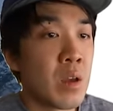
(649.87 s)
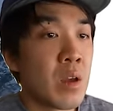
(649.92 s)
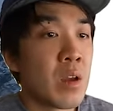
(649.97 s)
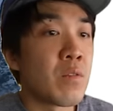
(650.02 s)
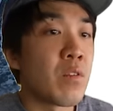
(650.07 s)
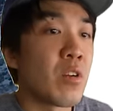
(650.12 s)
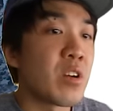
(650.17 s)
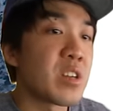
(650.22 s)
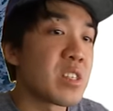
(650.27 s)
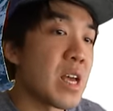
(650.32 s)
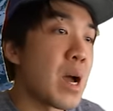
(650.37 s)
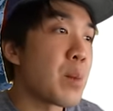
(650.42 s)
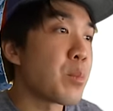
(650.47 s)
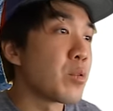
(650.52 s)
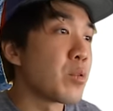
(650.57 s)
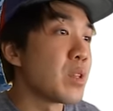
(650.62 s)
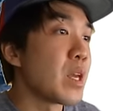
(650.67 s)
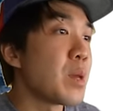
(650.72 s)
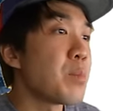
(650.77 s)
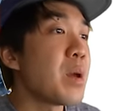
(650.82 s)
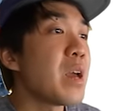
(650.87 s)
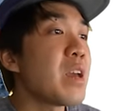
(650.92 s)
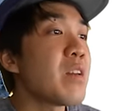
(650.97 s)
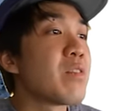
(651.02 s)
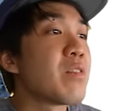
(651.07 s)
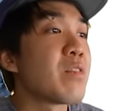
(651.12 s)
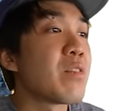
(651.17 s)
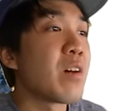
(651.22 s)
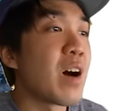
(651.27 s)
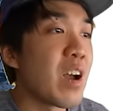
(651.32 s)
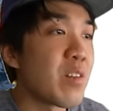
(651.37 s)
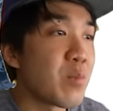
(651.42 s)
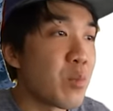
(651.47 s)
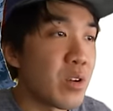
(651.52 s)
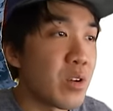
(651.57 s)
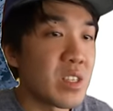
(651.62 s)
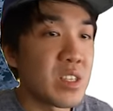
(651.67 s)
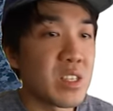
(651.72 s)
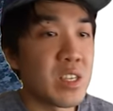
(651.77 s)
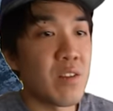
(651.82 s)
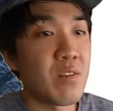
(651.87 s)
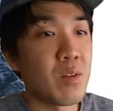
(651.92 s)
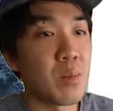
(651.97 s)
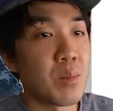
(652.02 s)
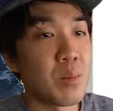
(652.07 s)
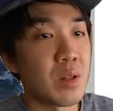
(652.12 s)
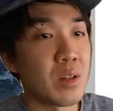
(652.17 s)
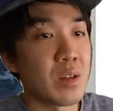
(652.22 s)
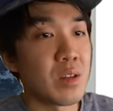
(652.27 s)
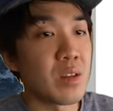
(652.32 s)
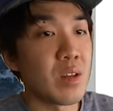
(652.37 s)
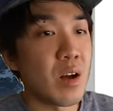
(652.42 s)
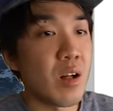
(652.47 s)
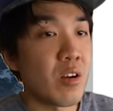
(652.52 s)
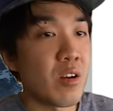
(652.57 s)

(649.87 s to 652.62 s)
For example, they paid $5.7 billion